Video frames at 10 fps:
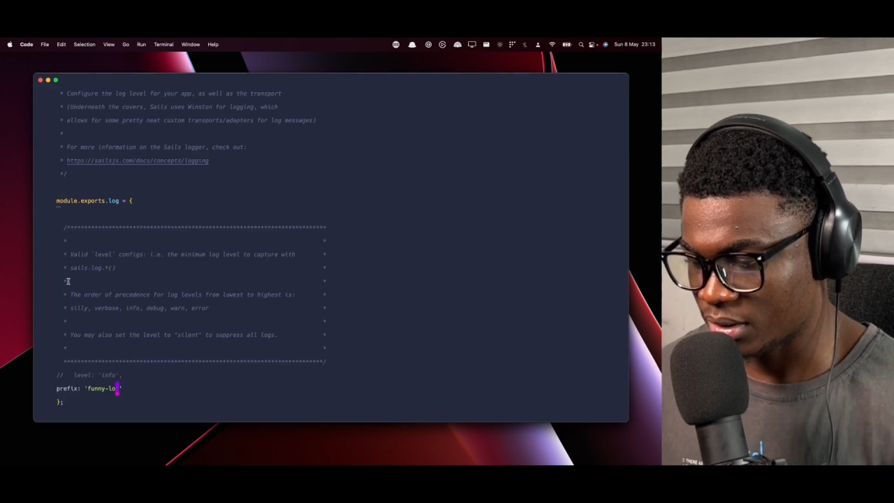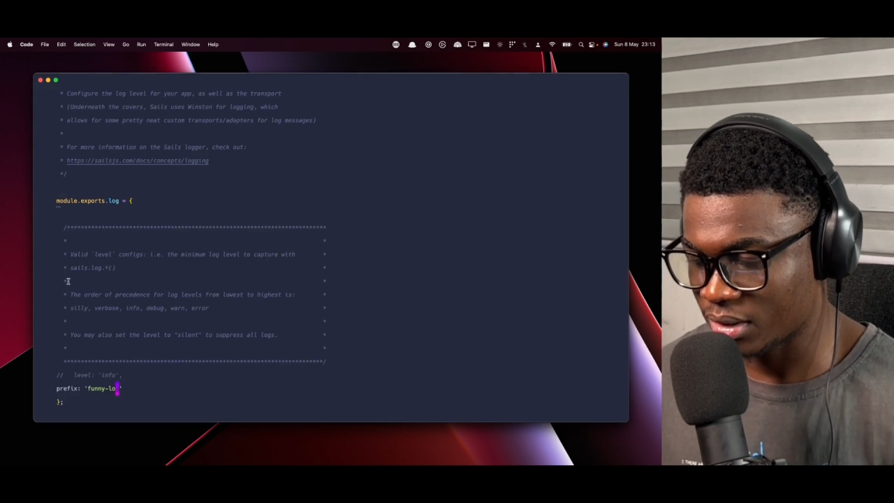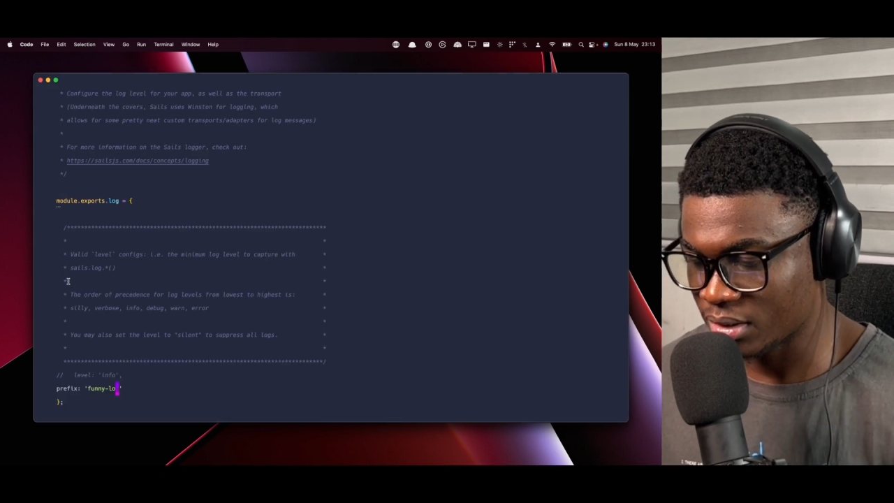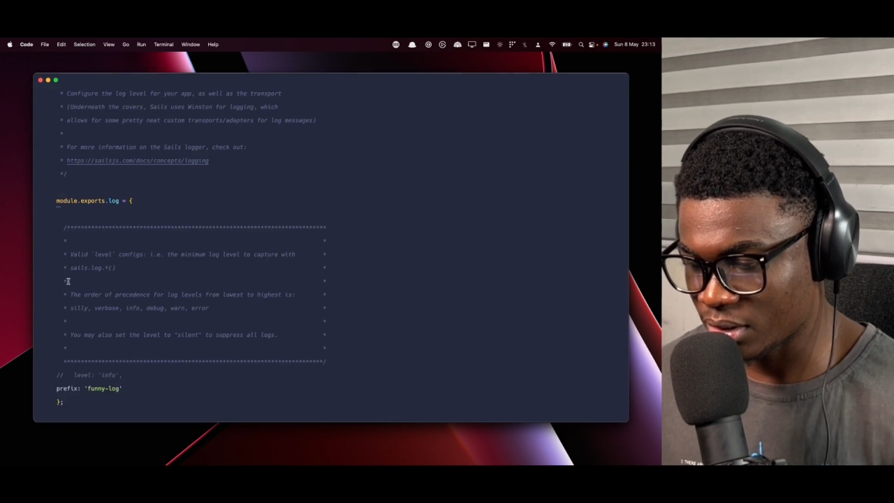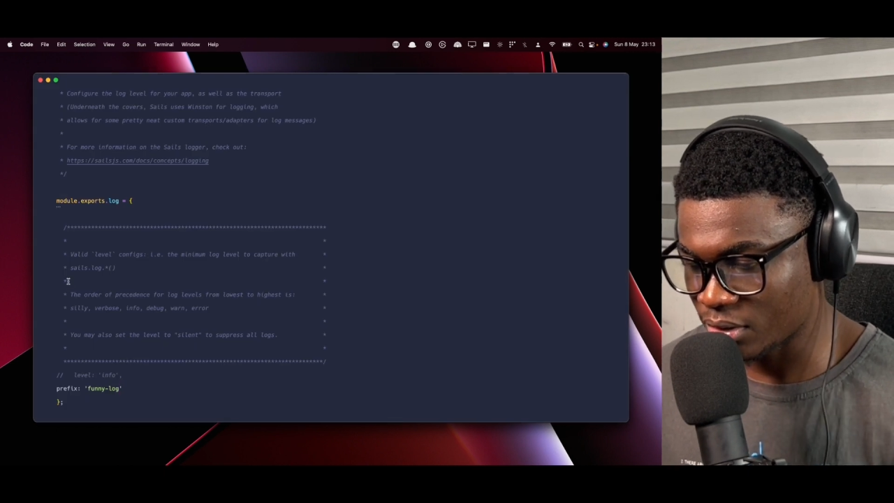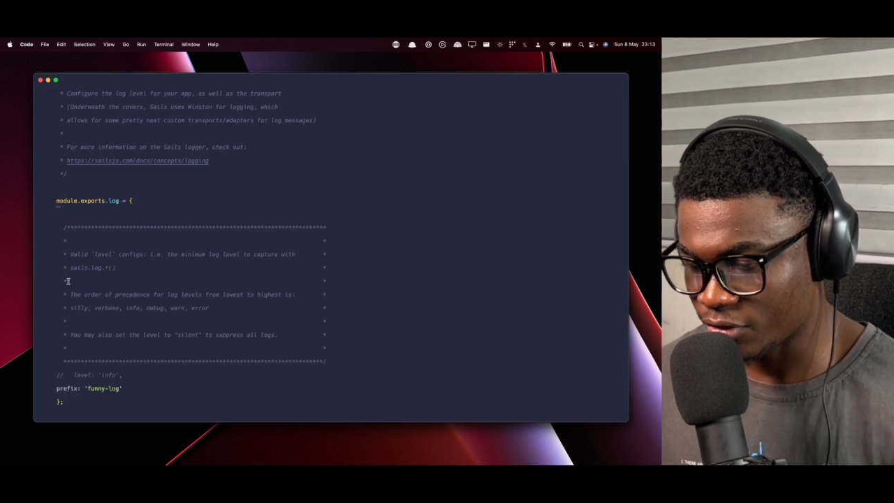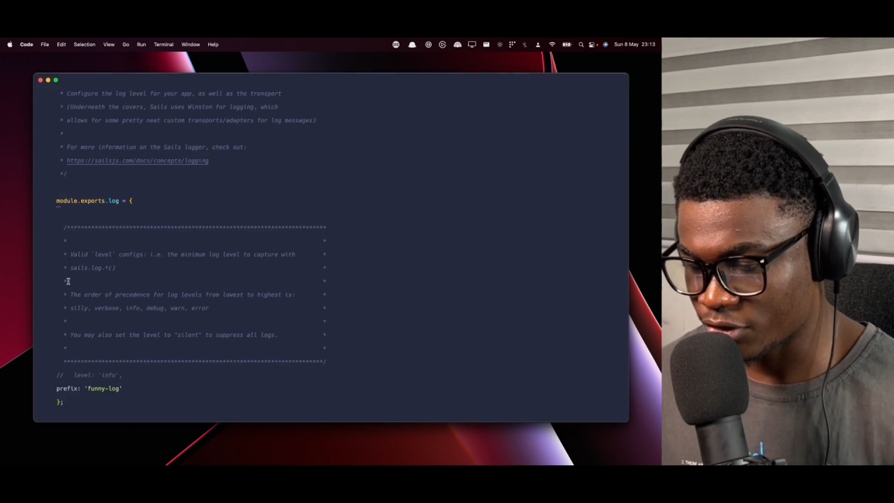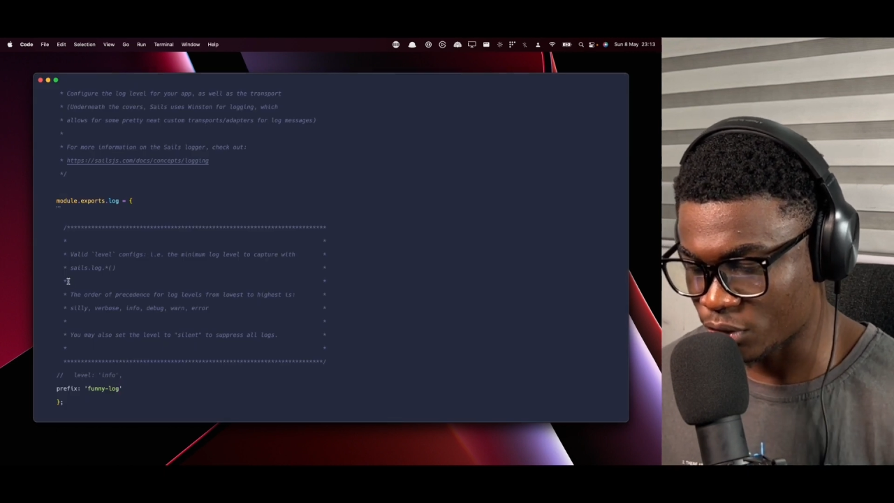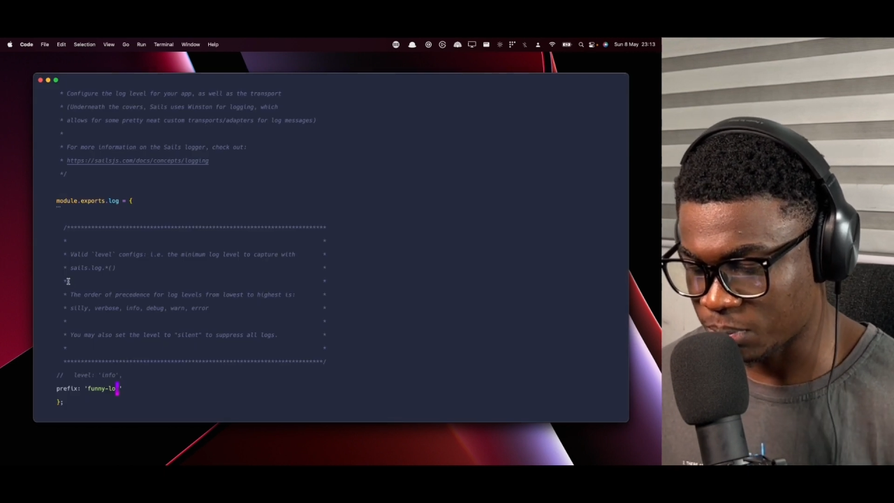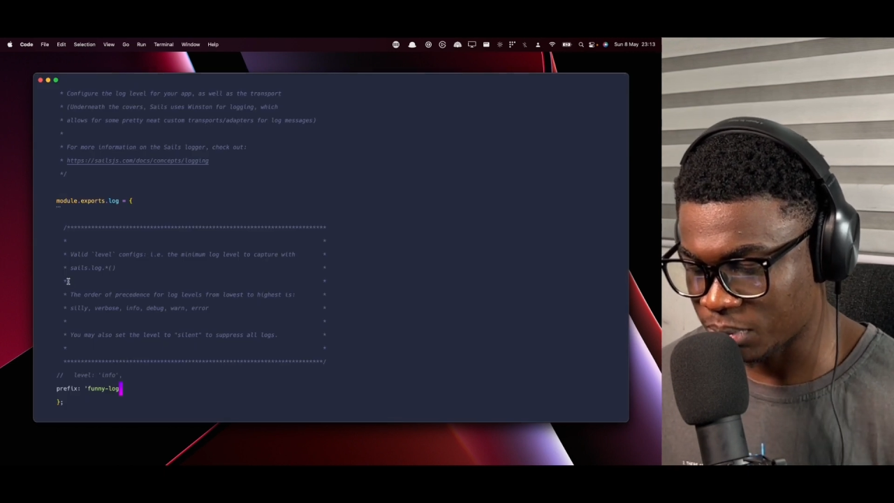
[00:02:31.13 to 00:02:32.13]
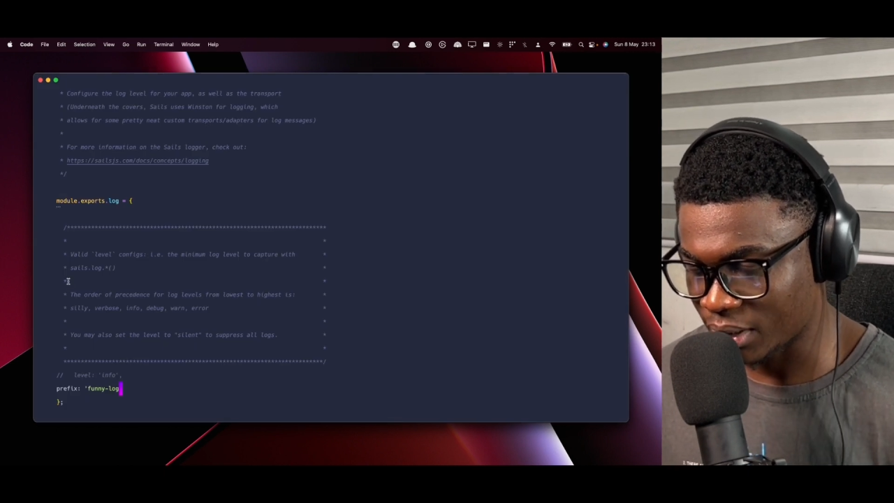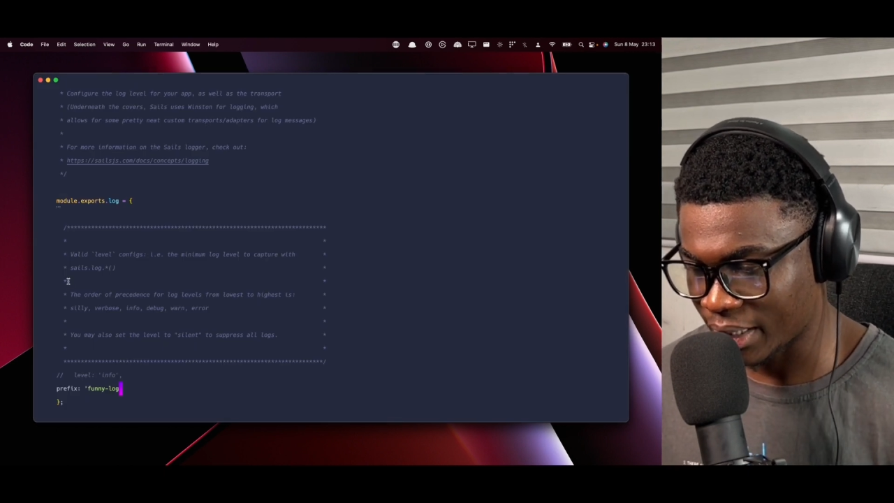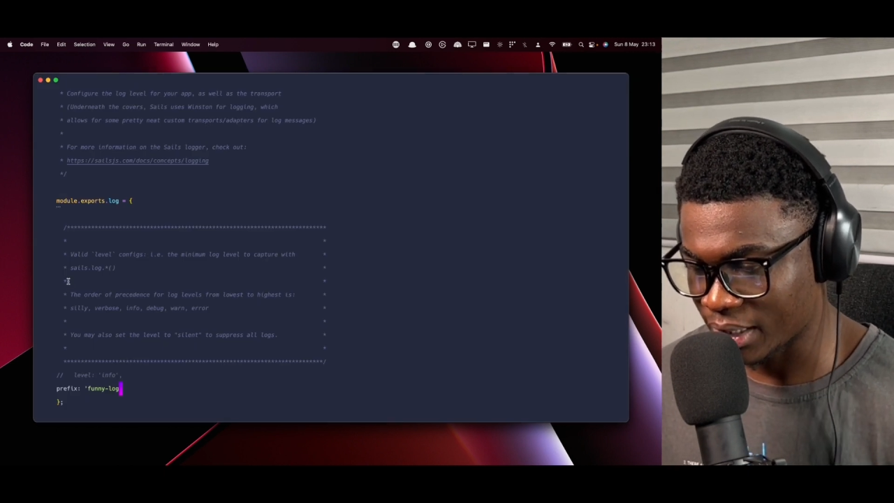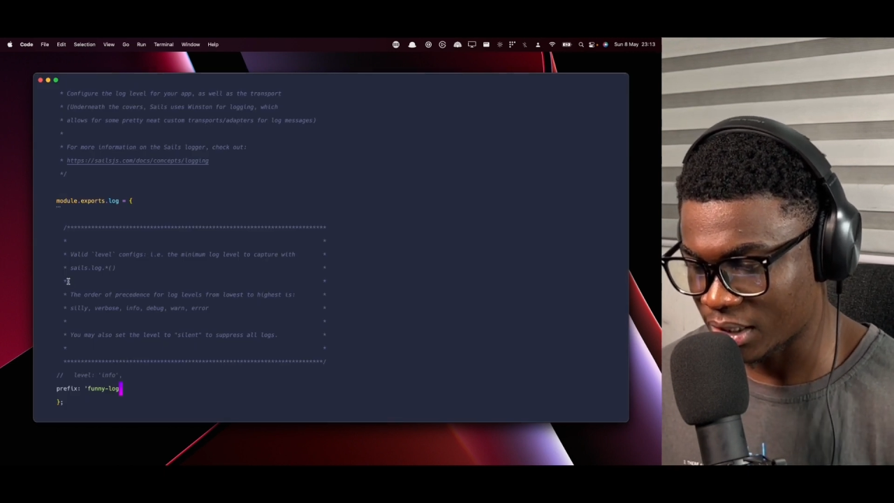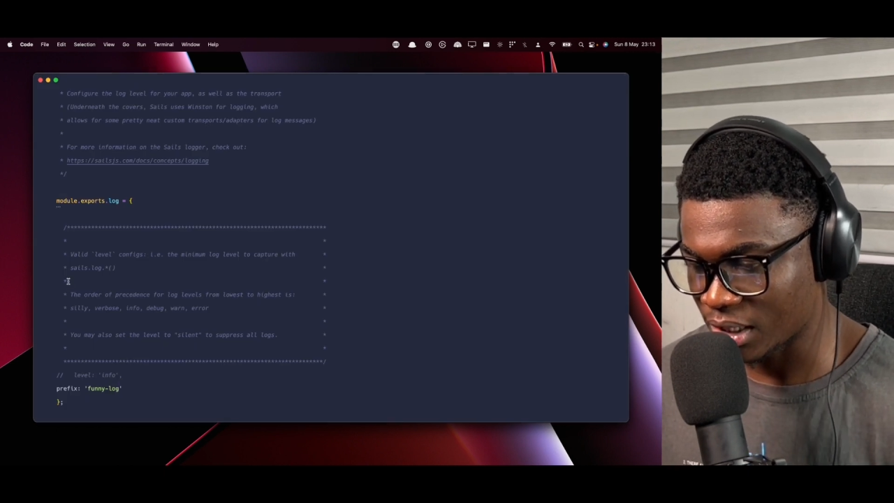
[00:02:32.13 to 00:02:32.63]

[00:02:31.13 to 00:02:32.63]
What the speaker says: instead of supplying